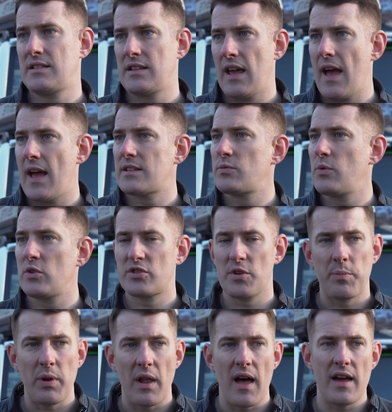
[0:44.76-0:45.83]
Yes, we'll
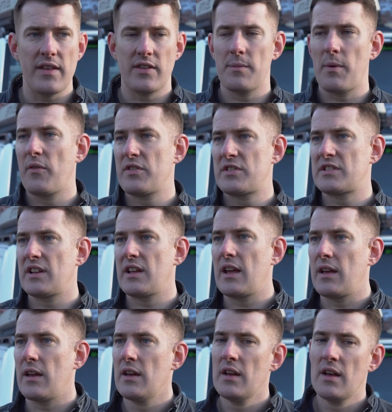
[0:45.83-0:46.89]
supply them.
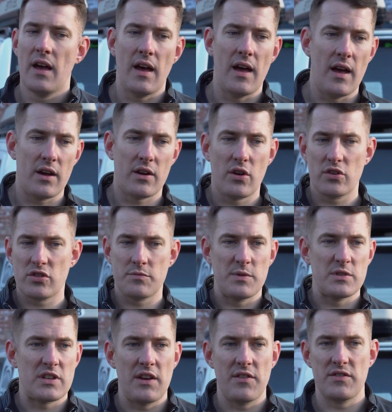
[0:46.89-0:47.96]
Obviously,
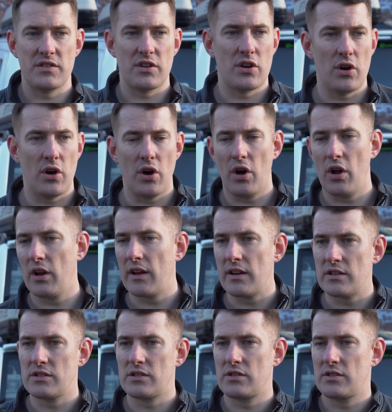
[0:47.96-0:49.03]
customers give us a call and